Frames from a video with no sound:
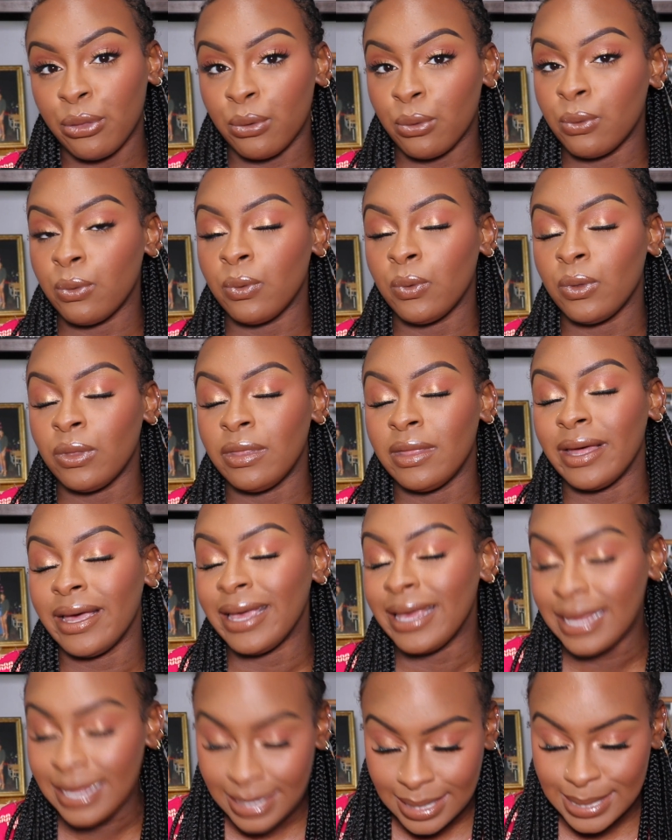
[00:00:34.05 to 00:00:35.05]
through the
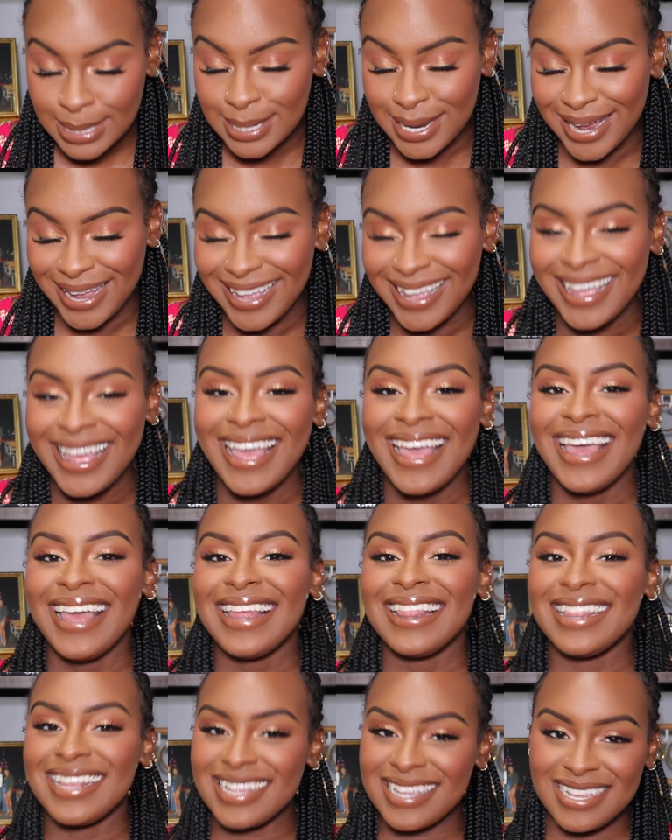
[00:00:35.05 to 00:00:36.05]
heat,
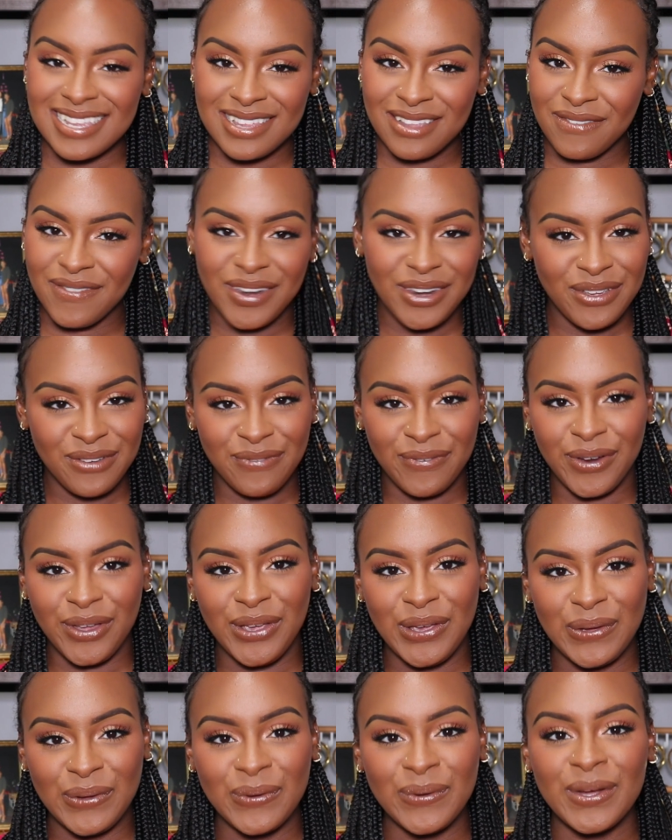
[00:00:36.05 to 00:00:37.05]
this is the video for
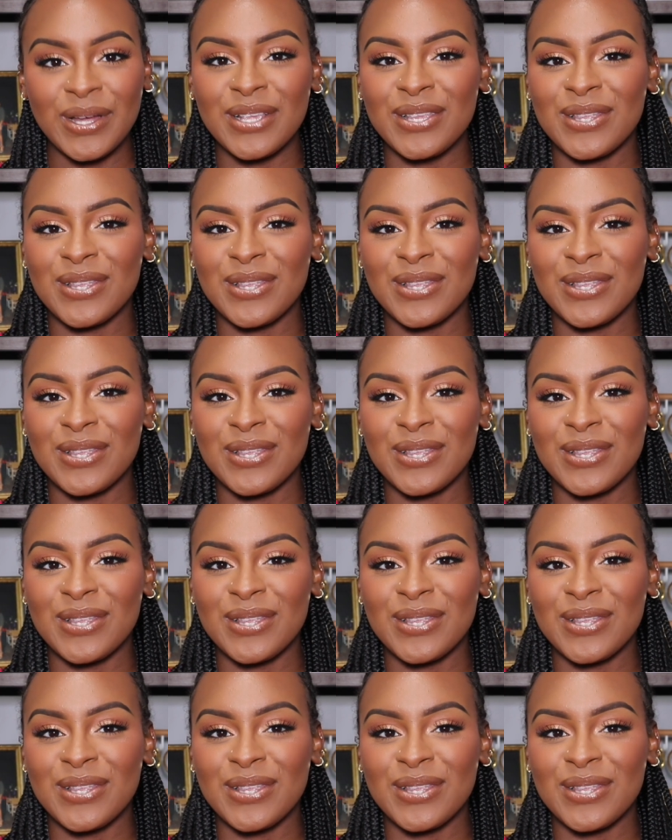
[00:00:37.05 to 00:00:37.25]
you.